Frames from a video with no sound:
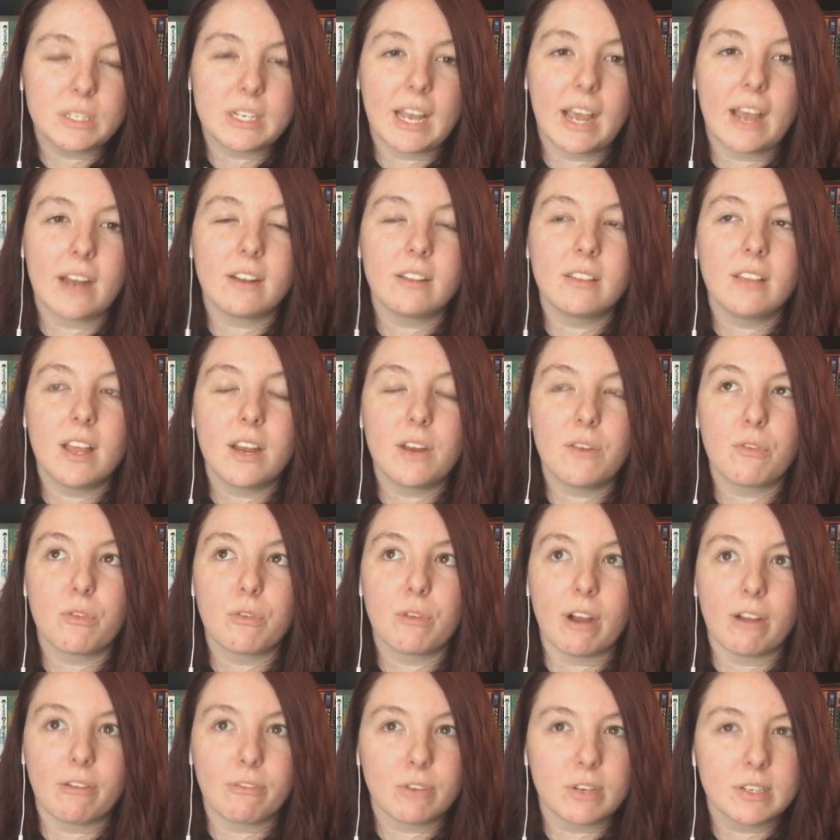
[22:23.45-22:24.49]
It had a lot of
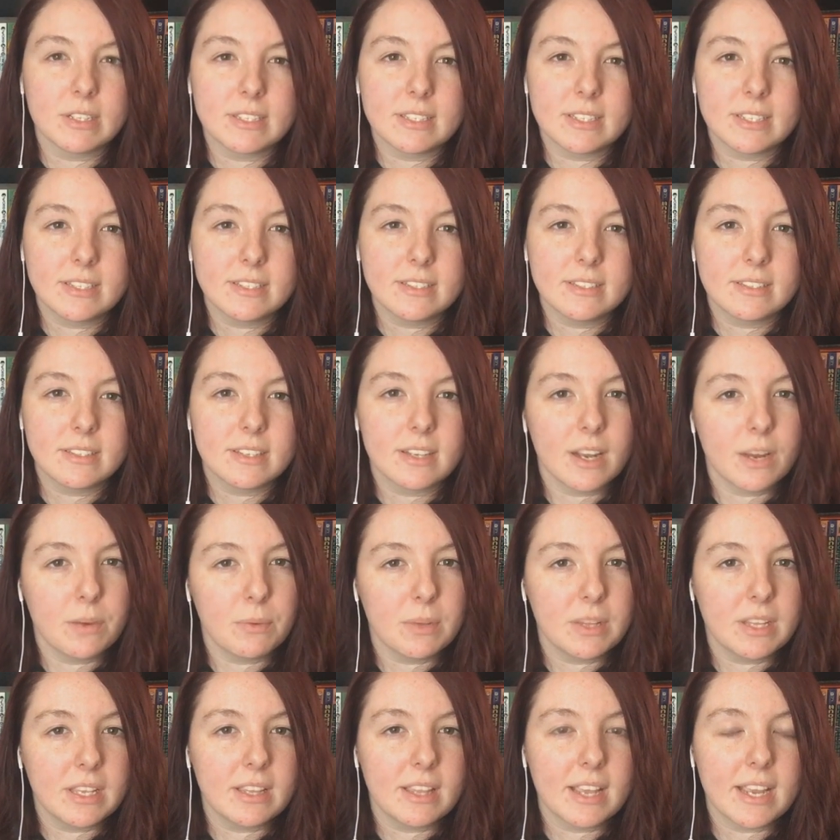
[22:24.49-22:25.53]
references that I
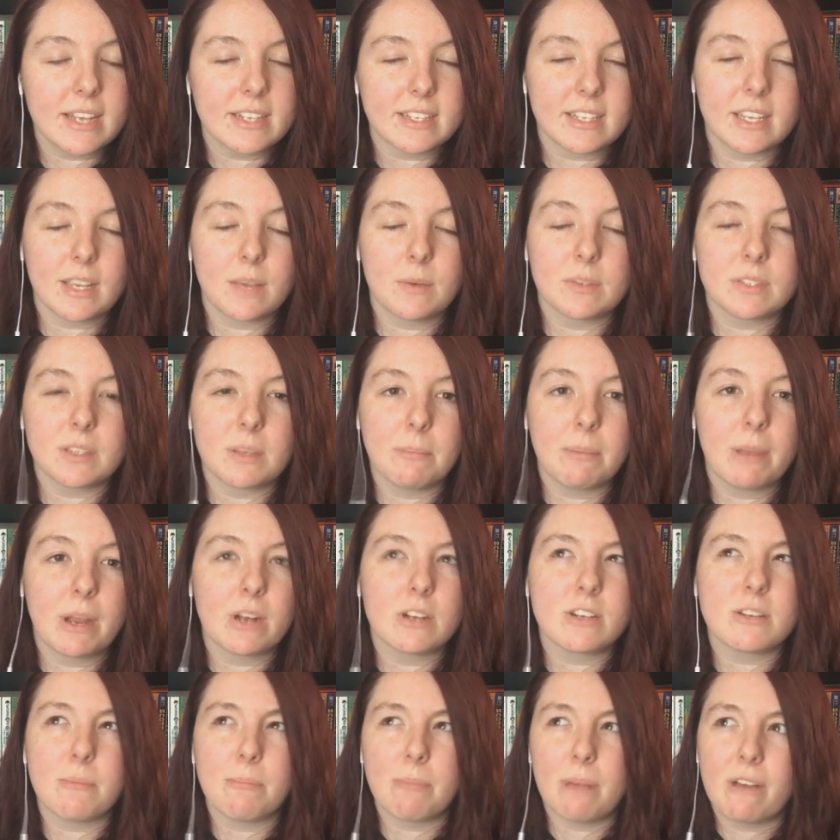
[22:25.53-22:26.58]
really liked, like it was
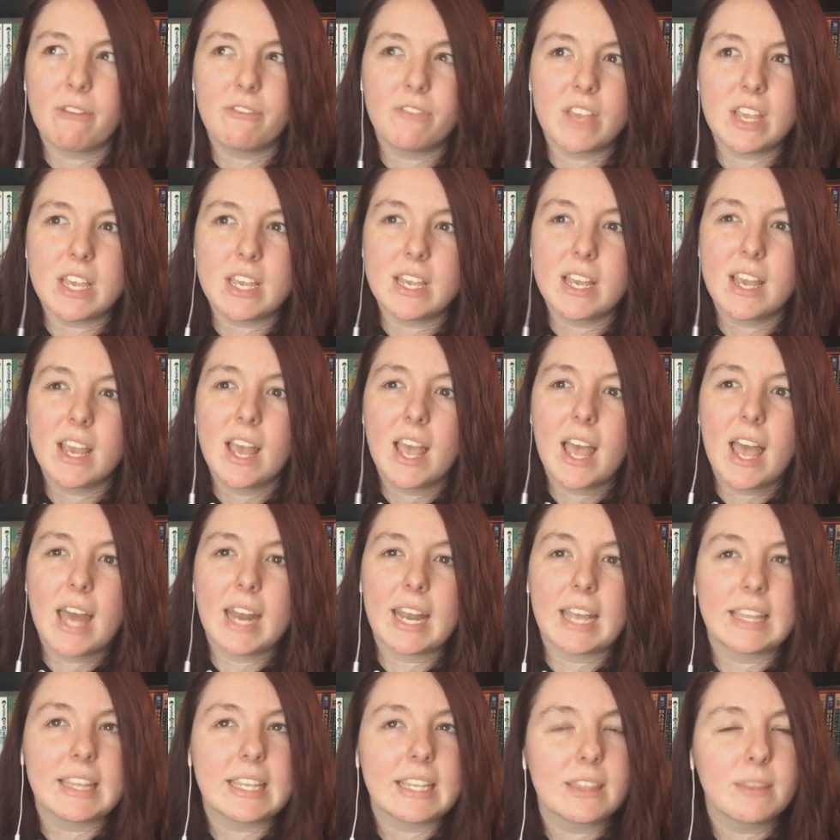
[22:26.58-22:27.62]
compared to Buffy
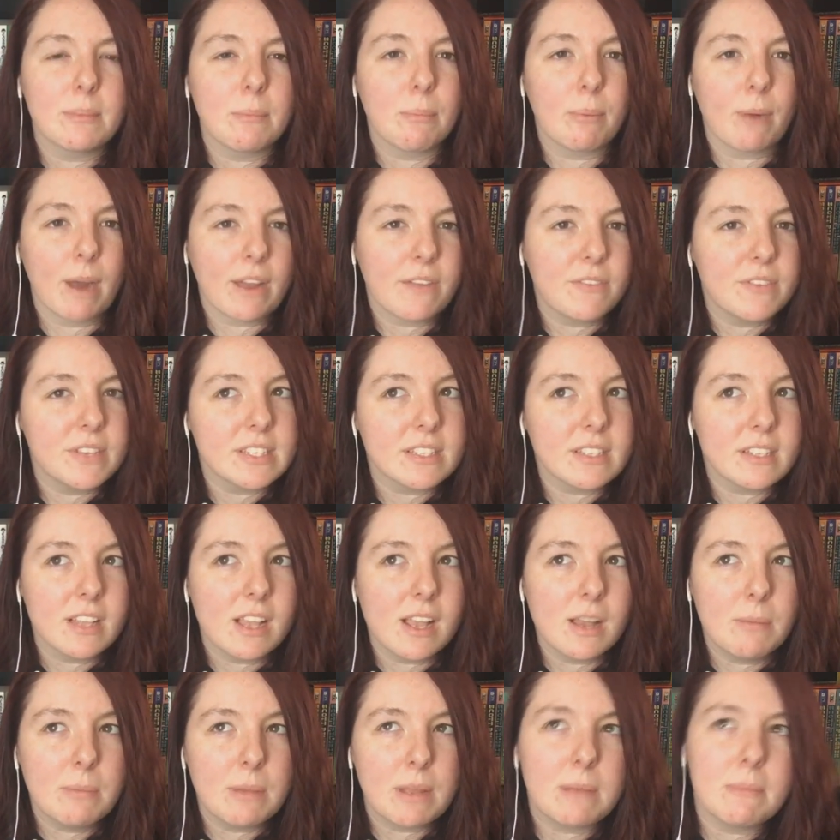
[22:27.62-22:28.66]
and I think The Breakfast
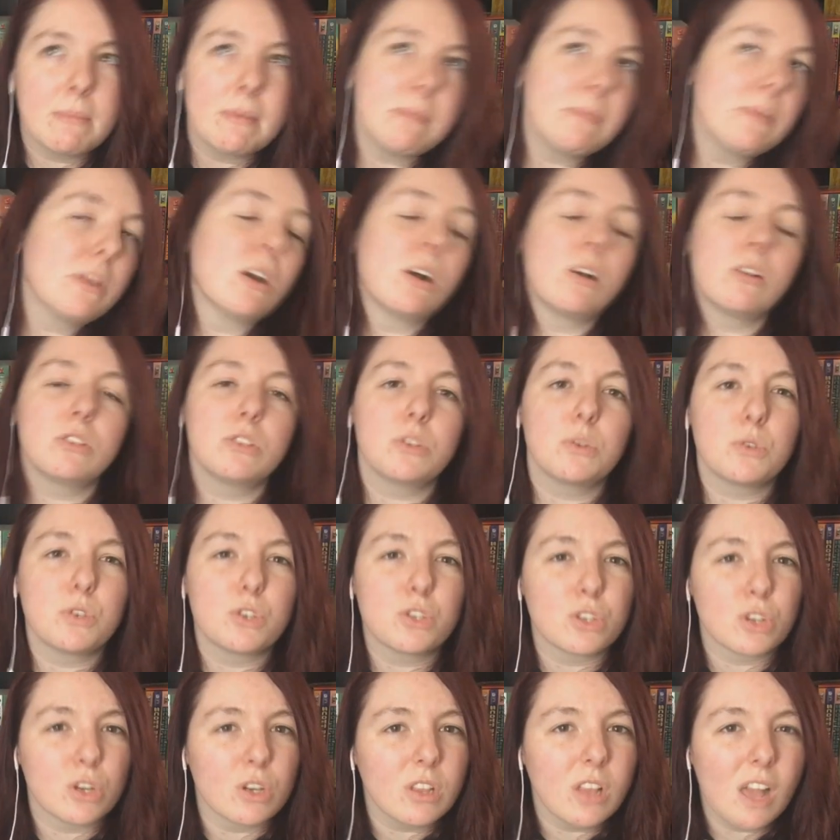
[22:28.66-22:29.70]
Club and maybe also
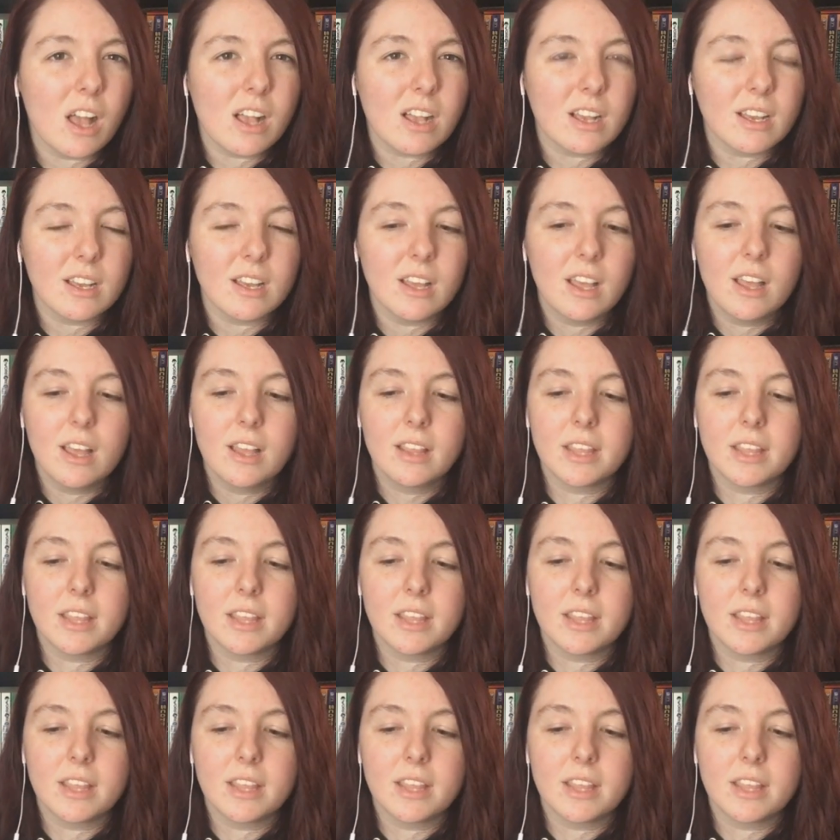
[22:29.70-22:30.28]
Sherlock.